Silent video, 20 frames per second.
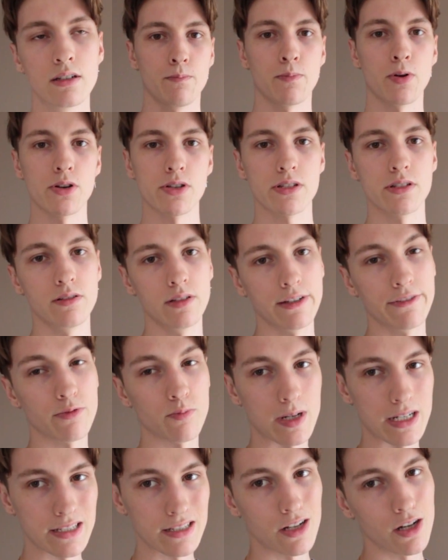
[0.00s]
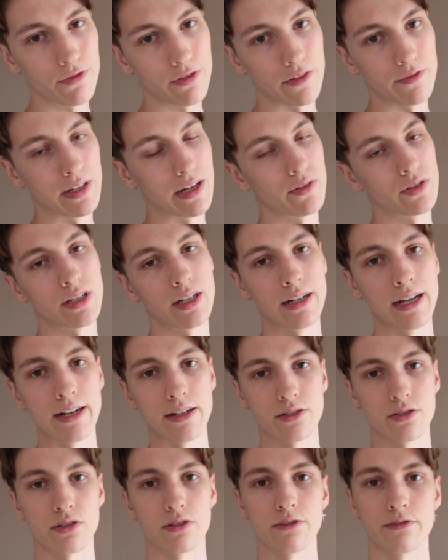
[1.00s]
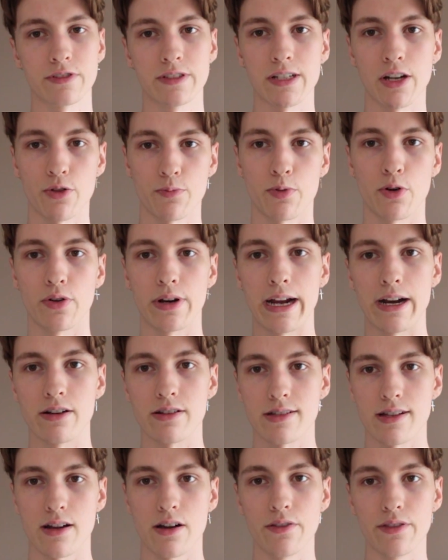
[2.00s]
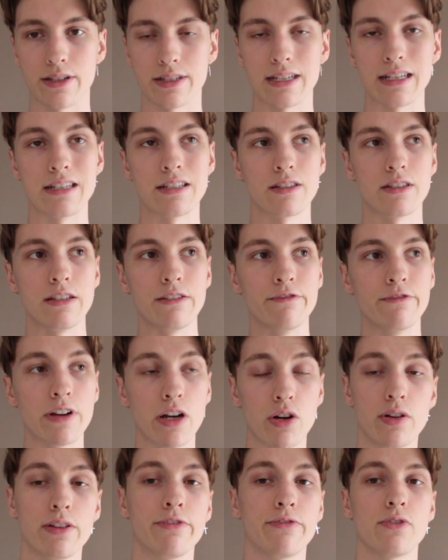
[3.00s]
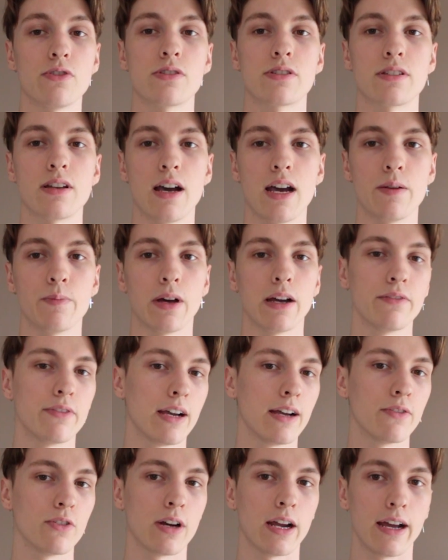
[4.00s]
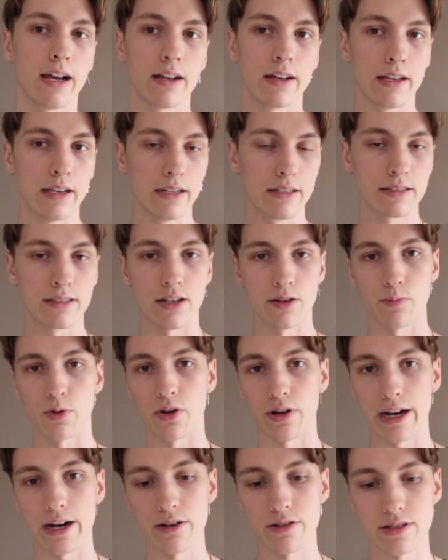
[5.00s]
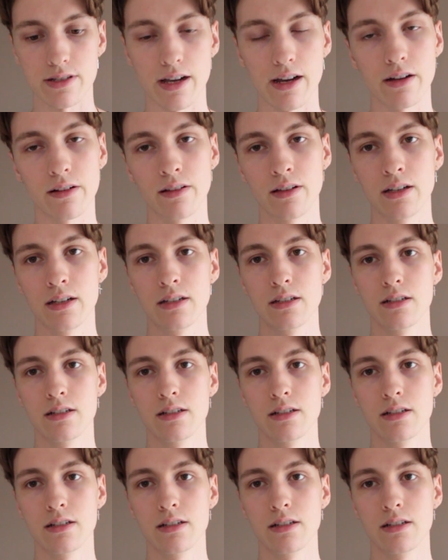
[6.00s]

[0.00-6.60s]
Personally, for myself, I've never done any sort of center part hairstyle. This is the very first time I've ever had a center part hairstyle.